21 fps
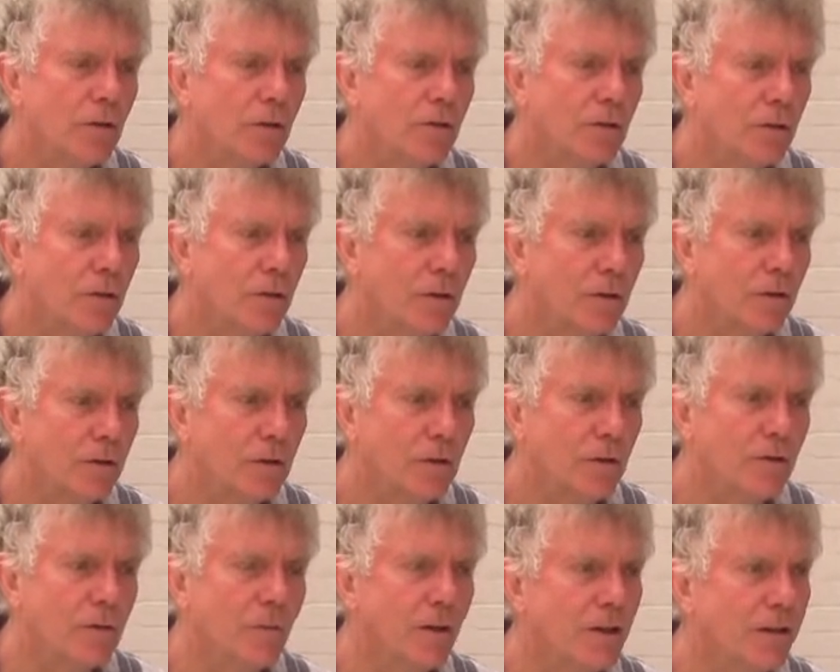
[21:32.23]
So
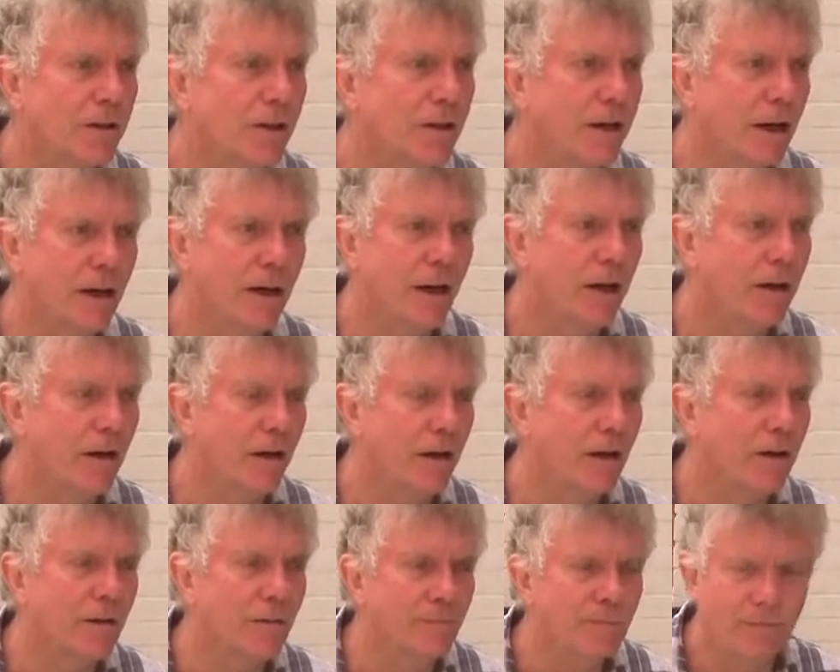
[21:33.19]
somebody says like, can
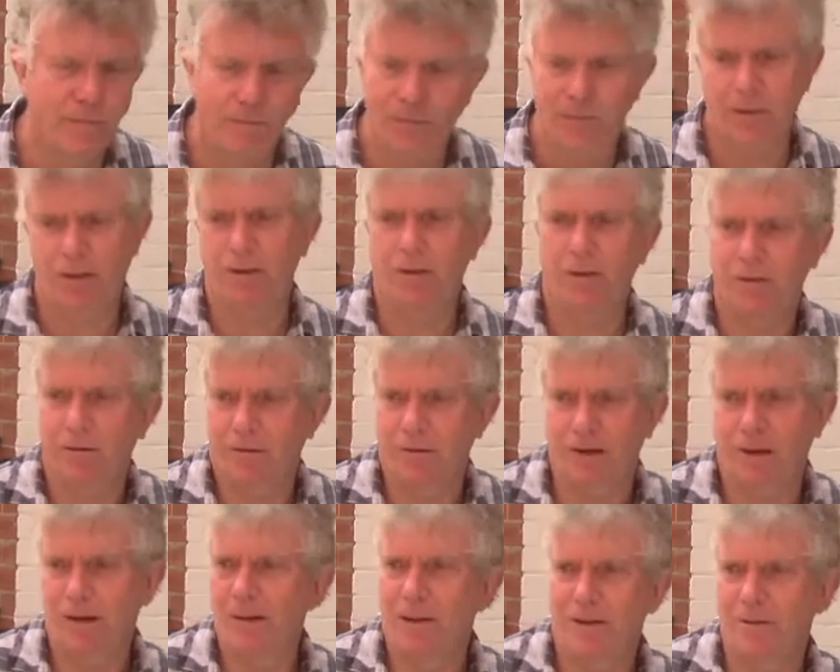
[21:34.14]
you
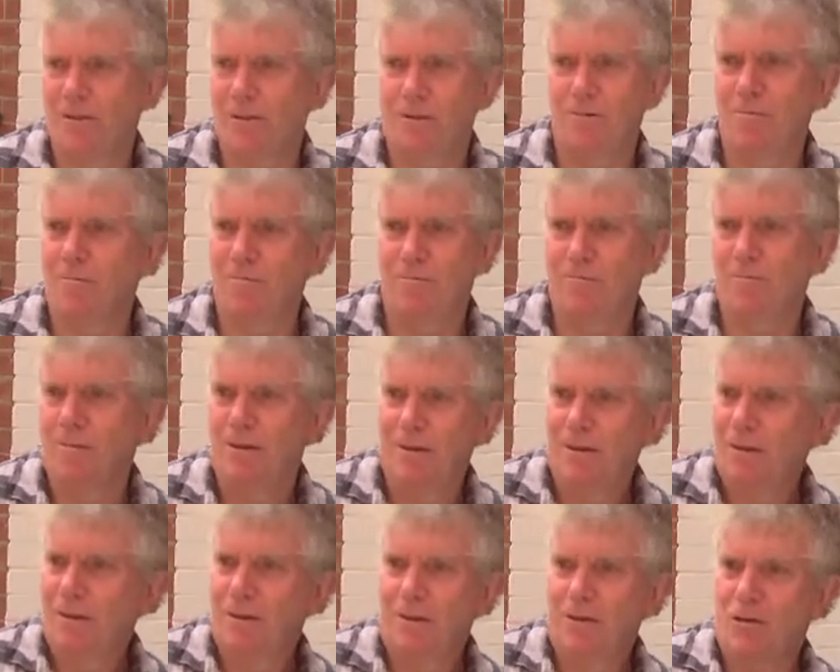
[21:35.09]
do
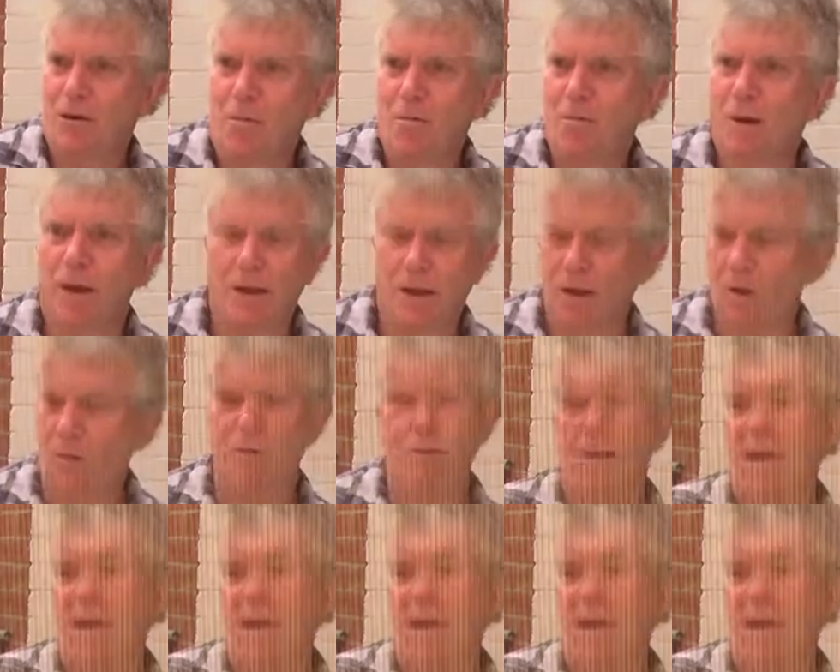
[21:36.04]
tumbling? Oh